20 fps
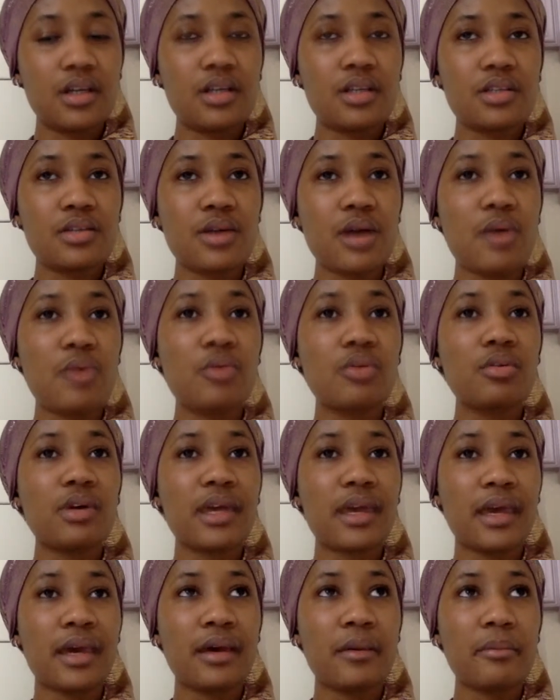So I want
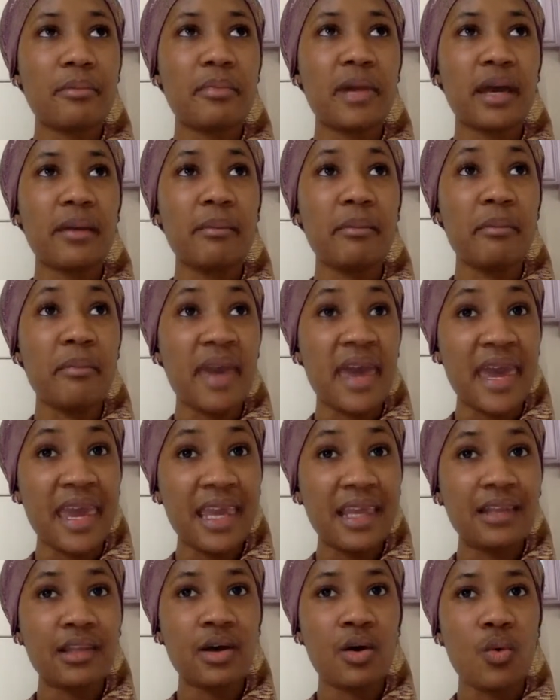to get my
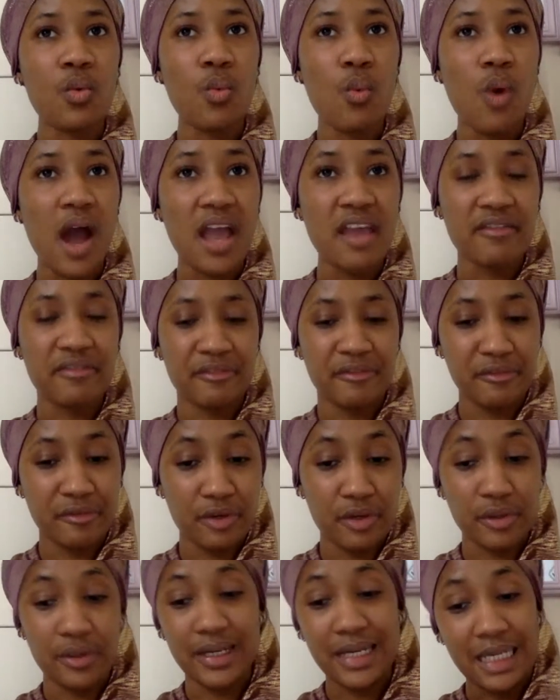maid
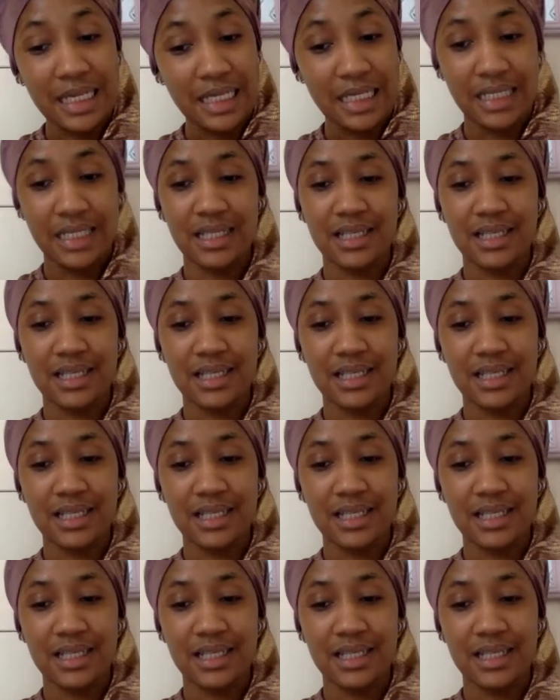wifery